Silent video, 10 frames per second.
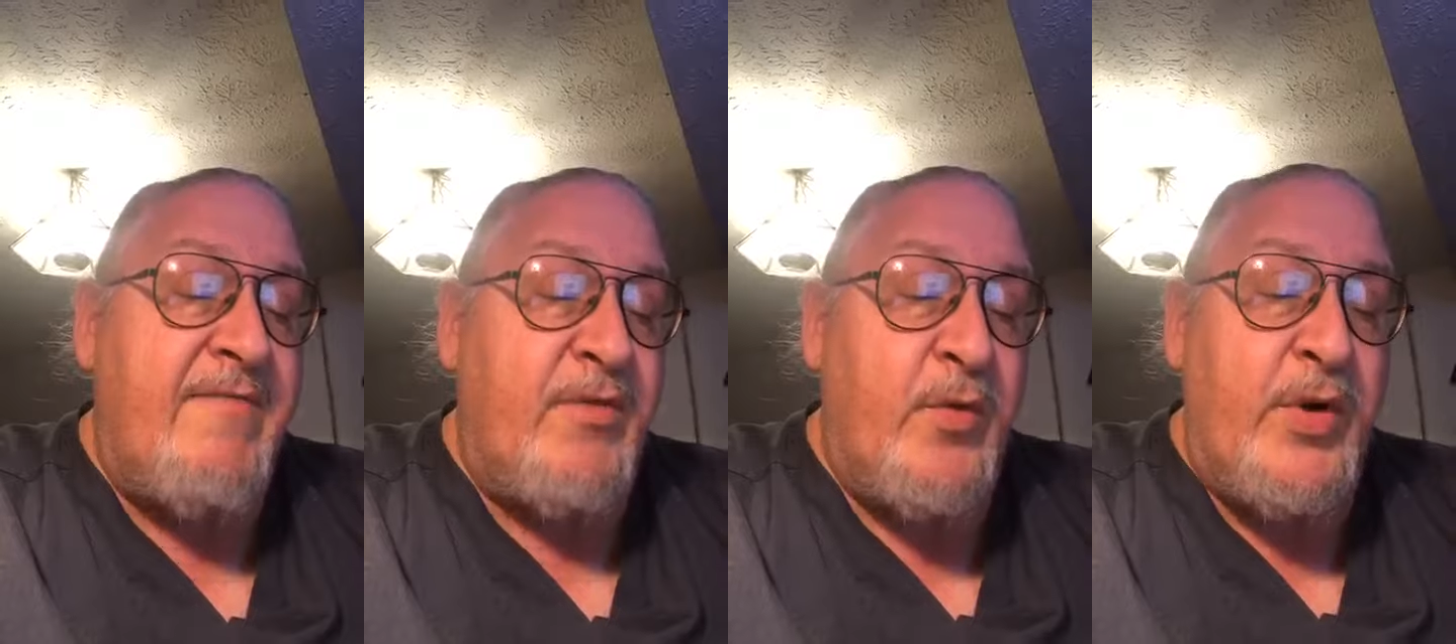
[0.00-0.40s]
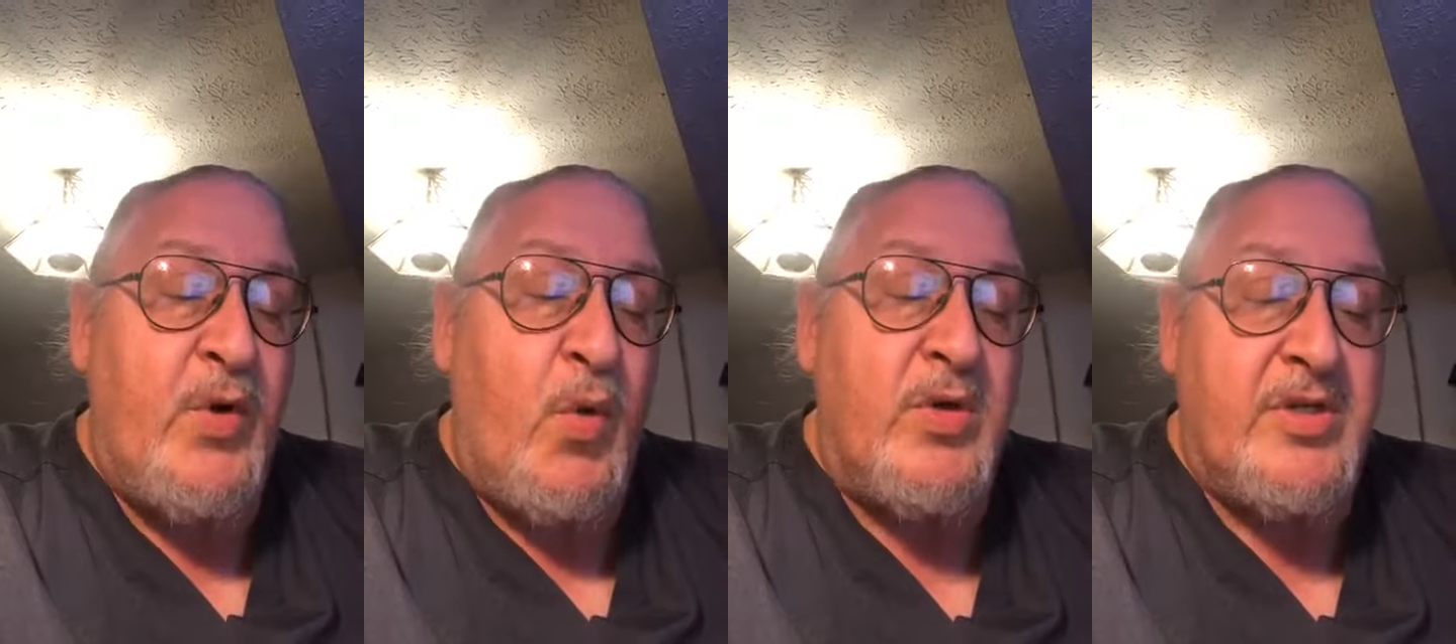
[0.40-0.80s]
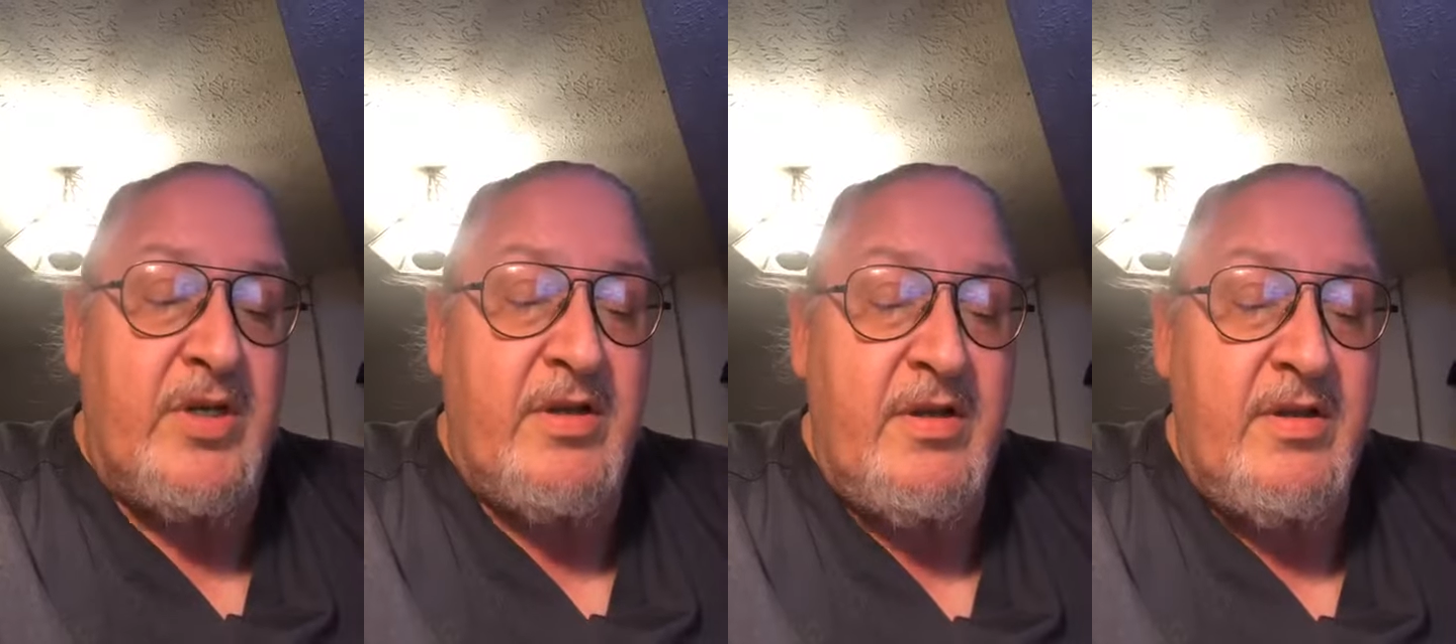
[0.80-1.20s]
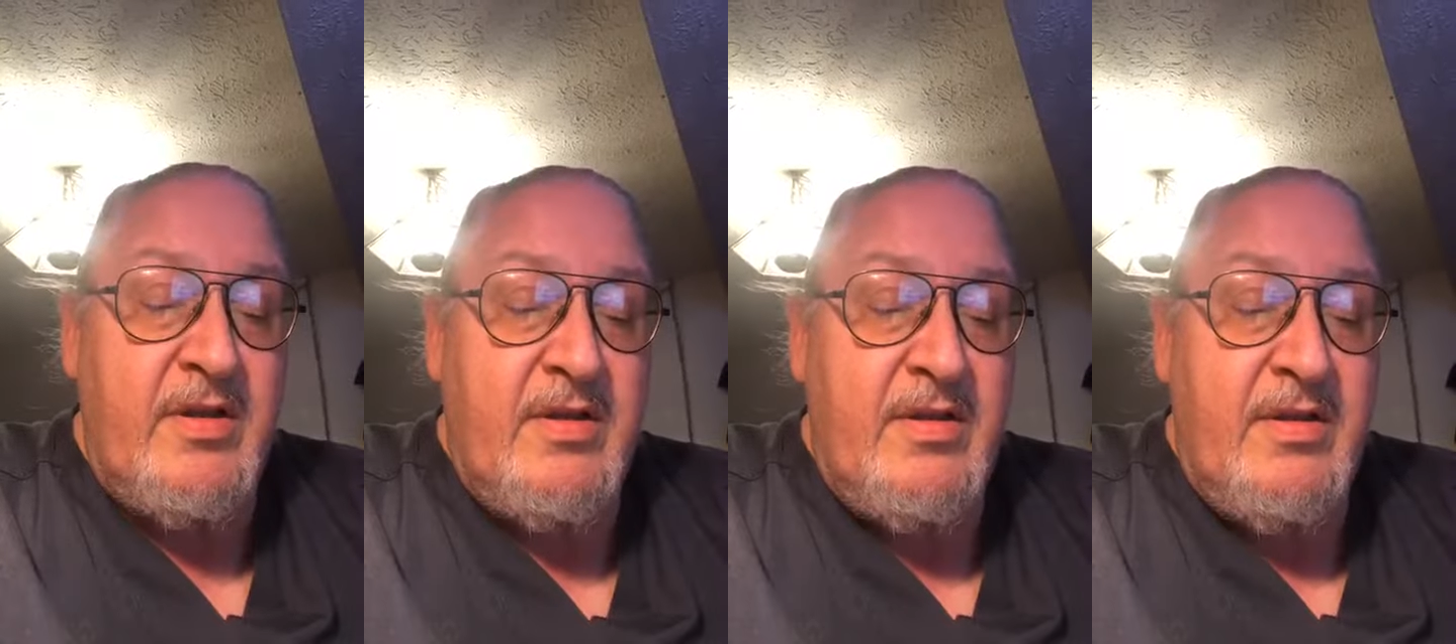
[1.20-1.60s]
any fluid coursing
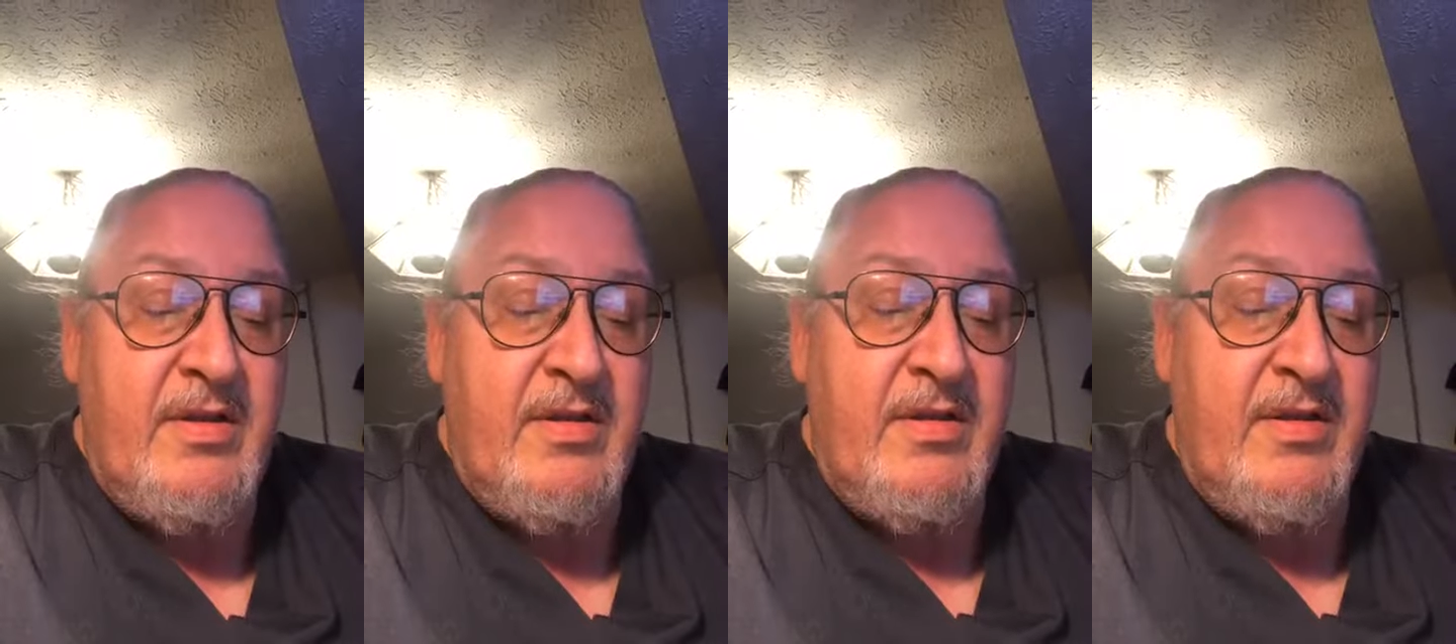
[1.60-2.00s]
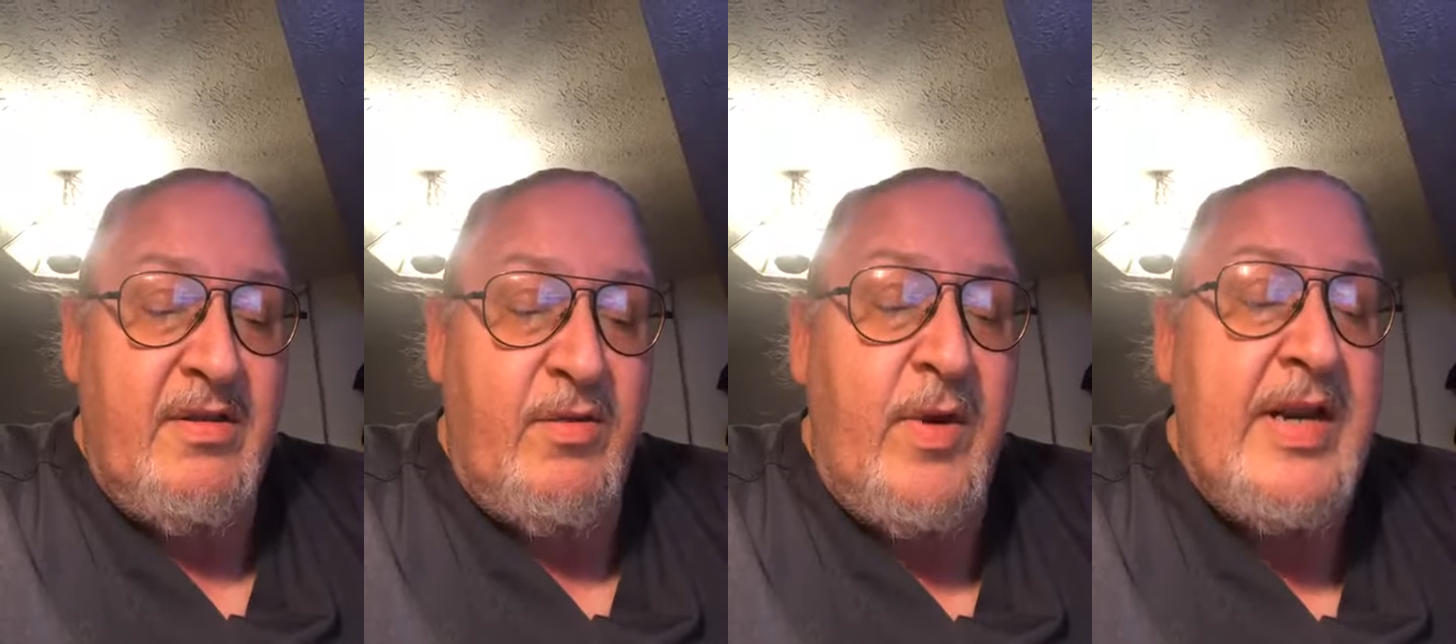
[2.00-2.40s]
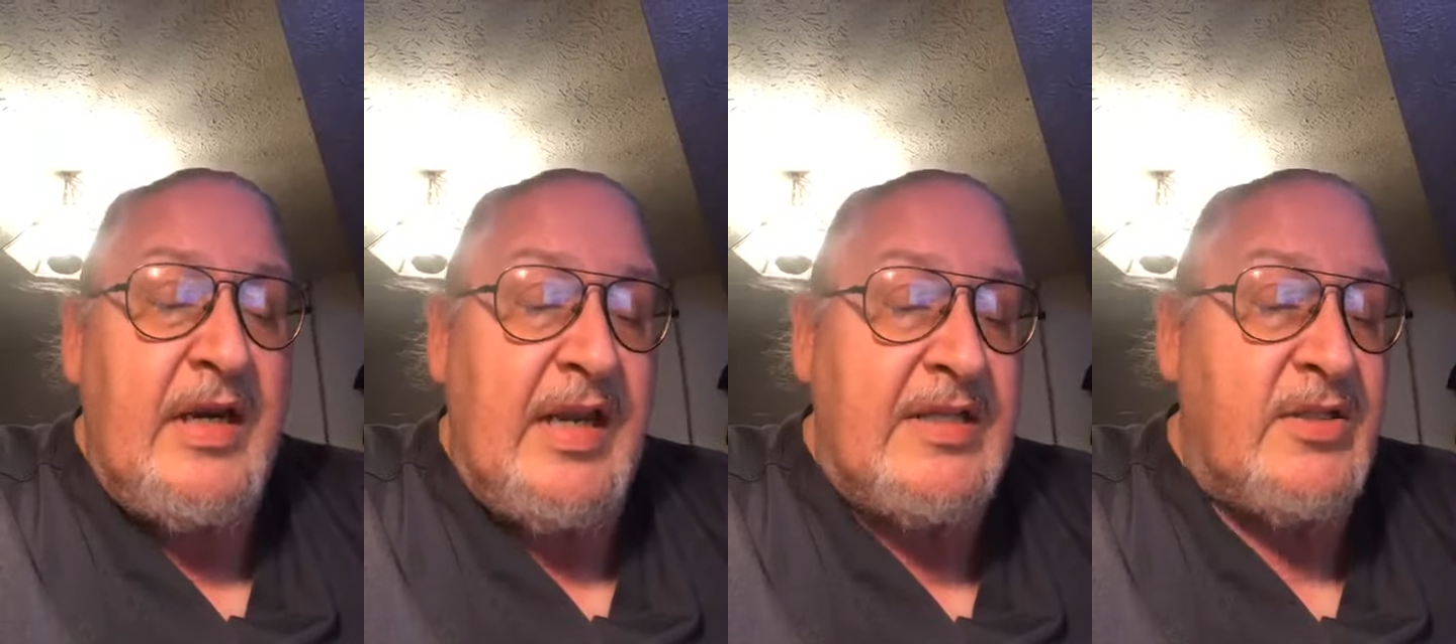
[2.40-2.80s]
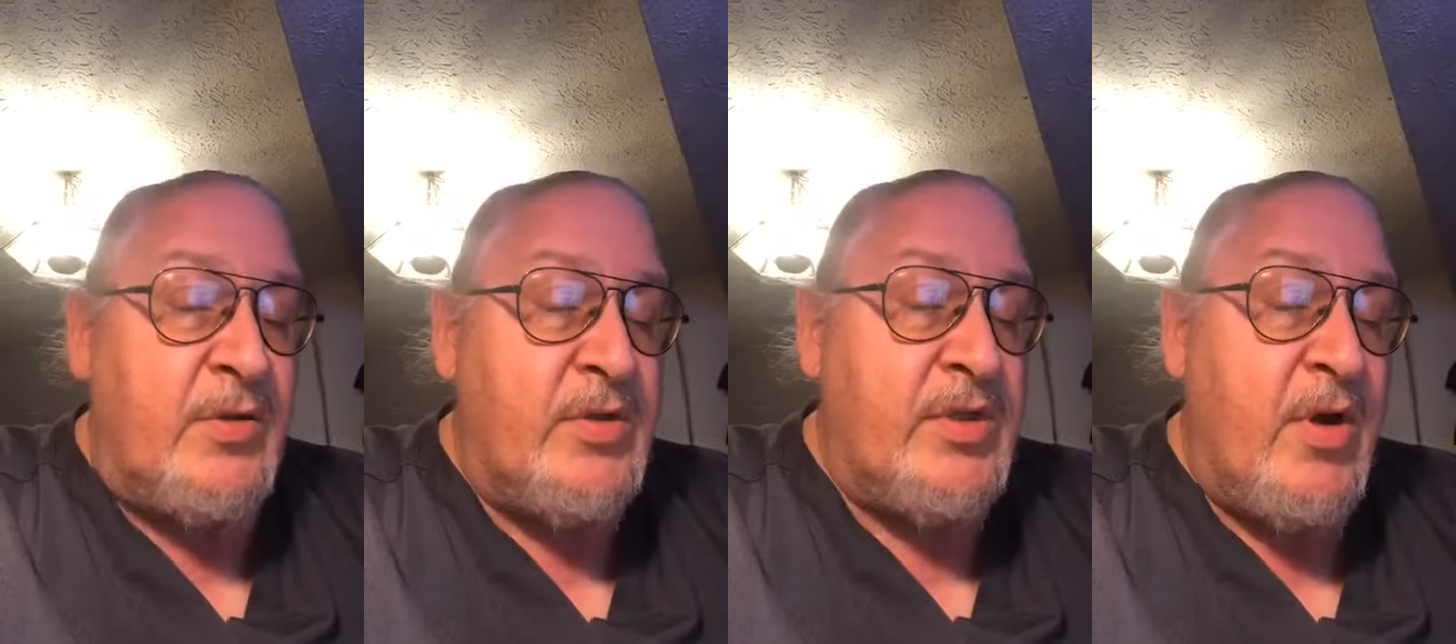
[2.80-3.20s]
through any
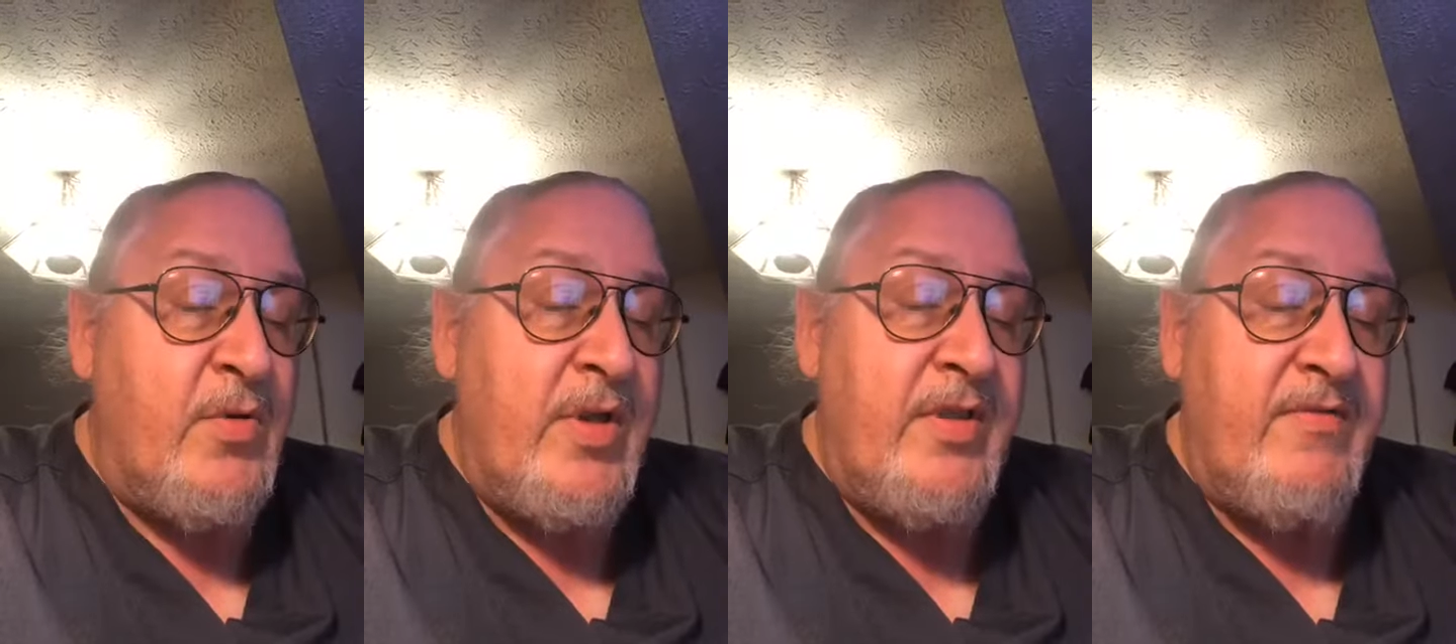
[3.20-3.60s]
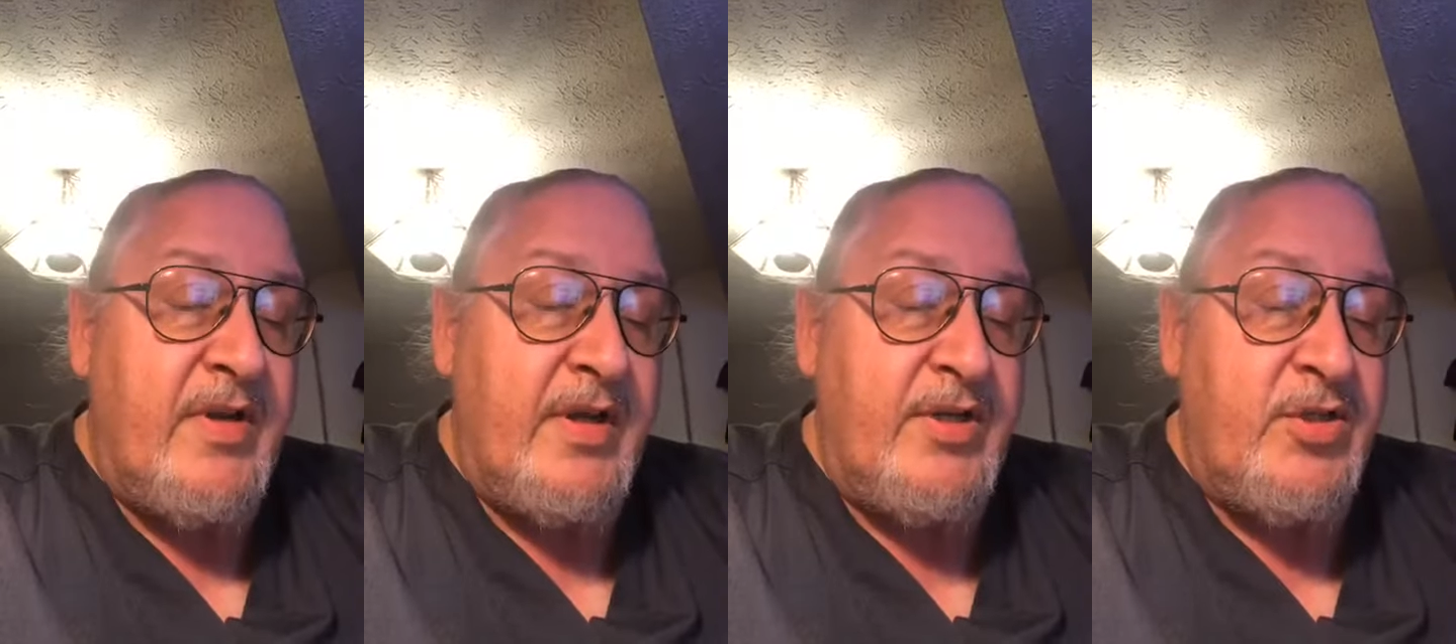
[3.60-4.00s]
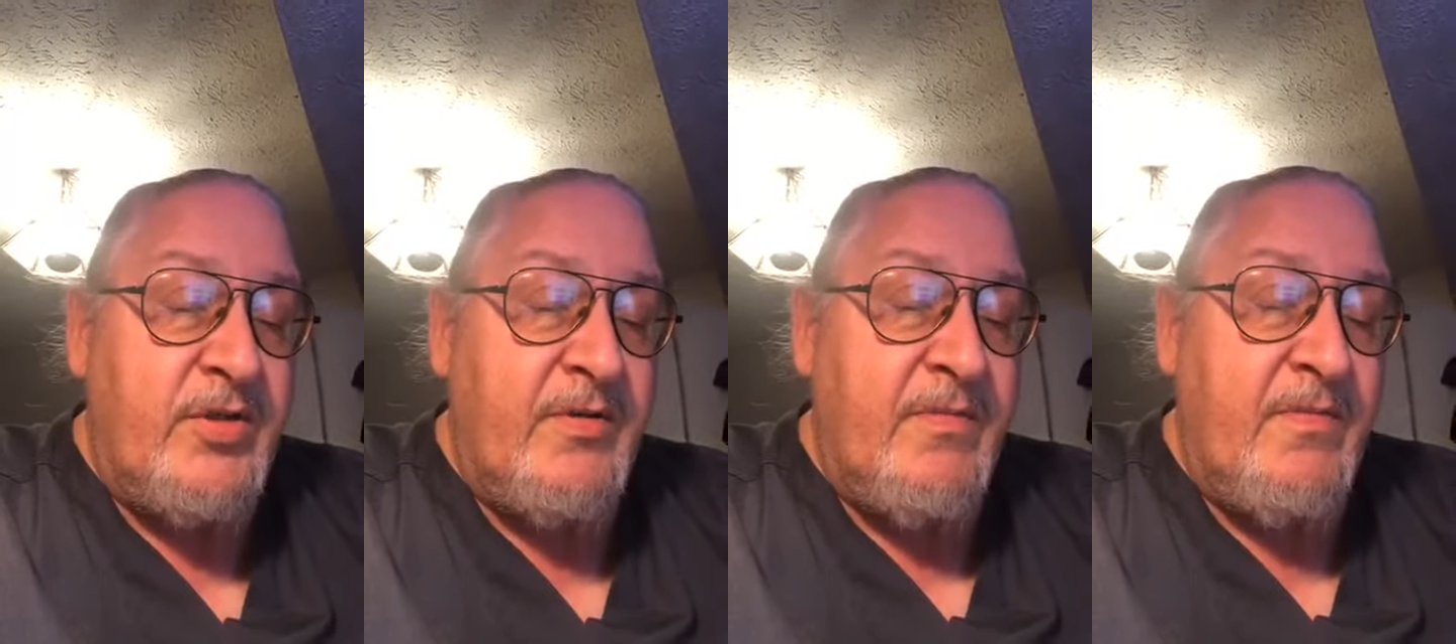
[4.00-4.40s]
lesser stone in the village.